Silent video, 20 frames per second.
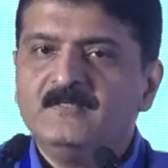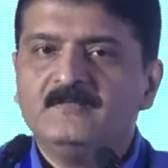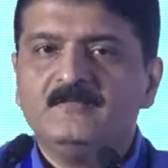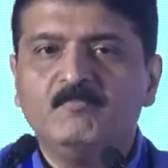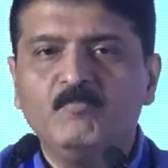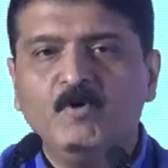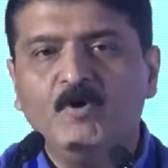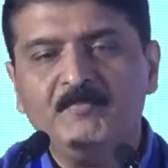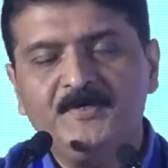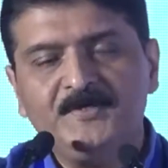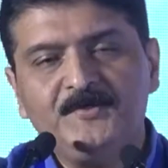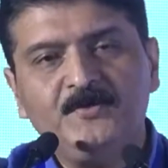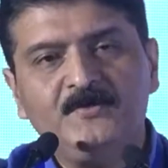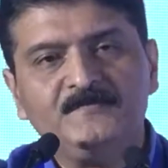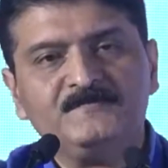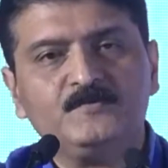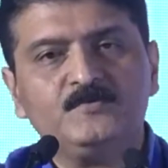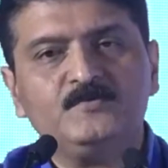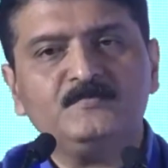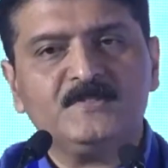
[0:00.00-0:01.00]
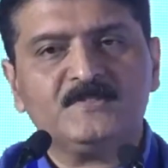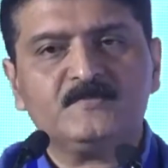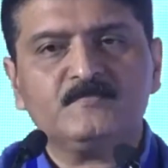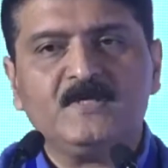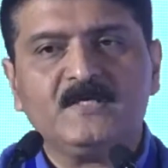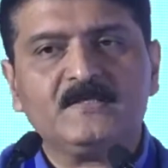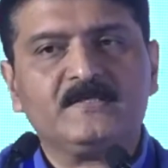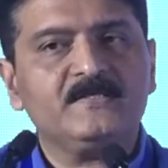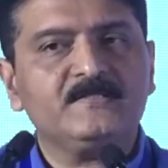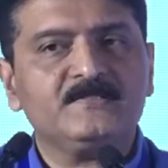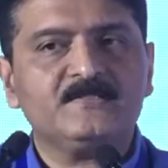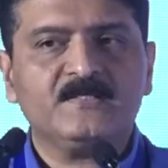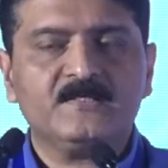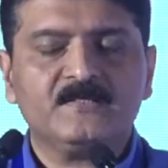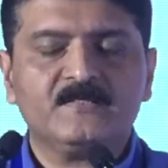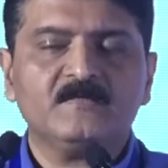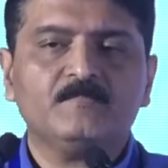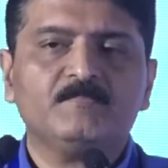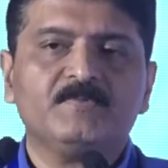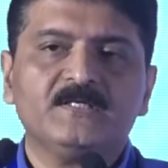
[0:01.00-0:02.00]
The moment you have too much market
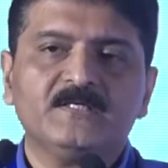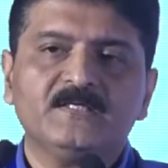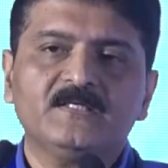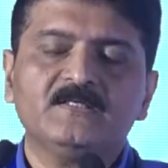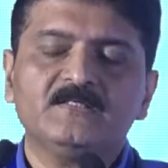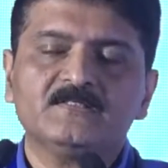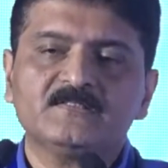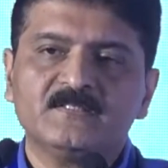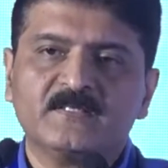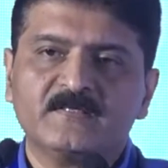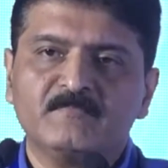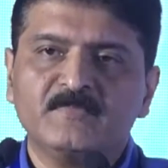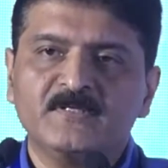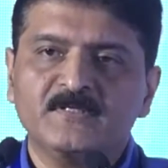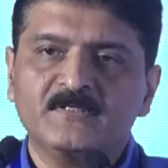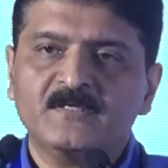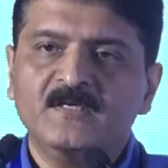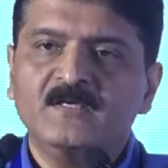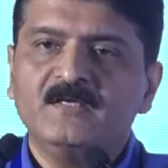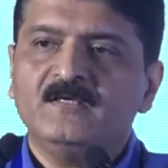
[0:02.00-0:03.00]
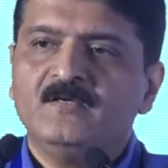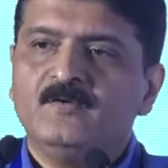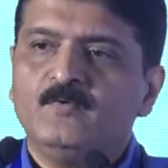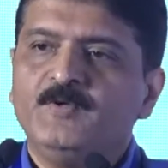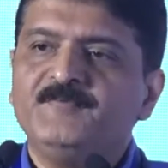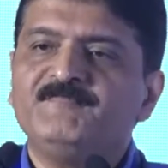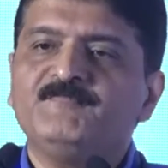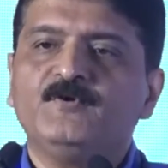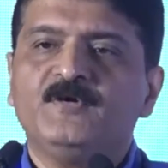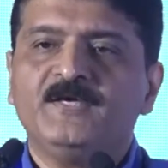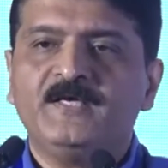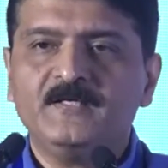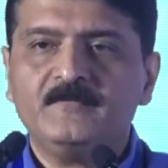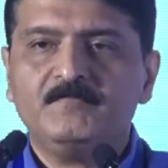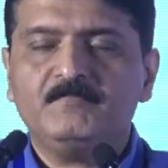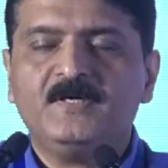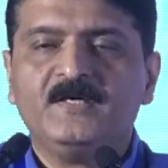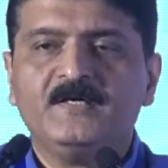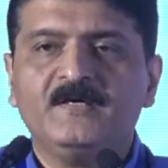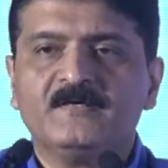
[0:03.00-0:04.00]
share in a particular segment, if you are
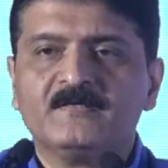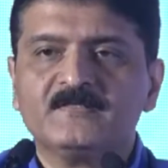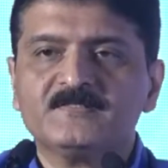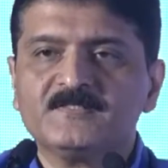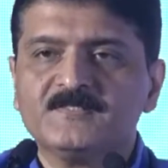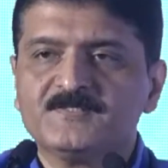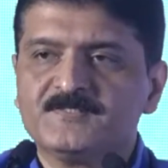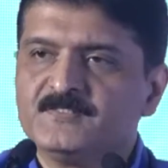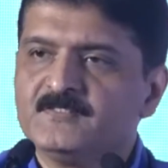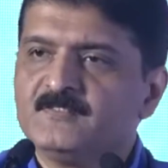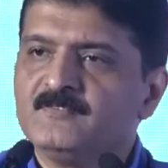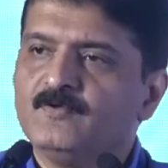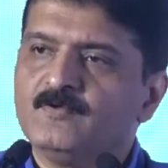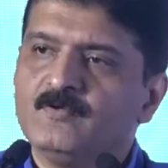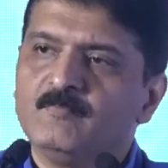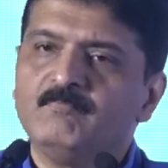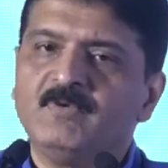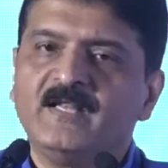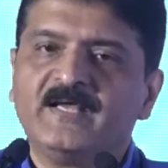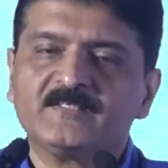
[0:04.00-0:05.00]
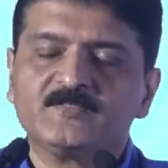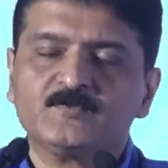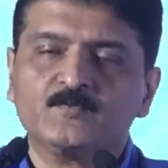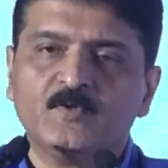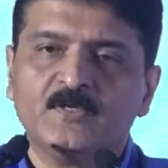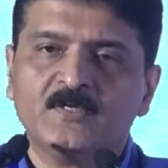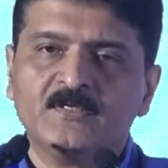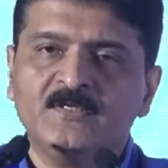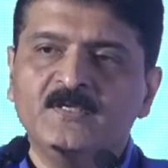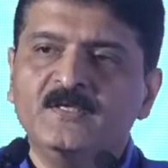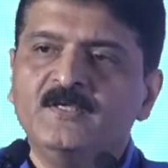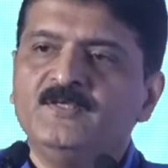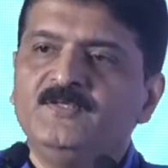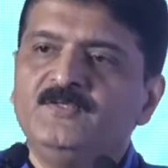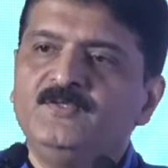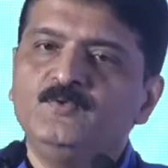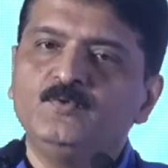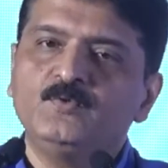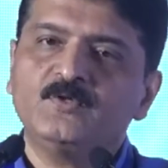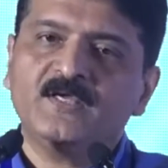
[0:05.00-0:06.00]
hit by a recession or a black swan,
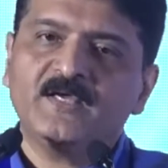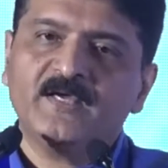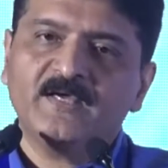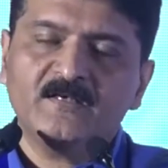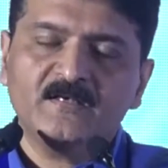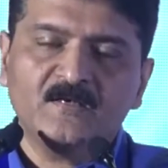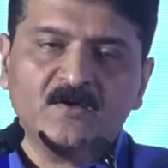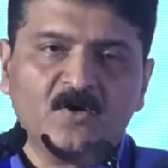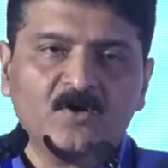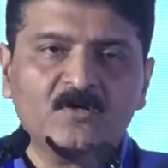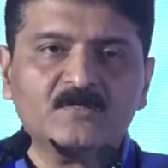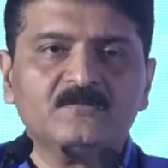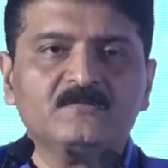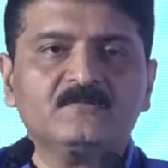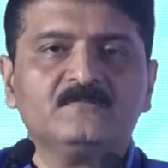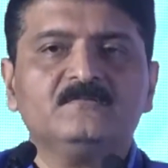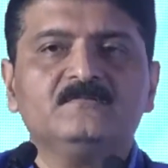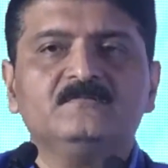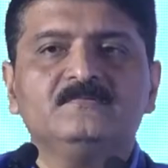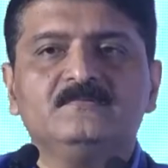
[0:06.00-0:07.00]
you cannot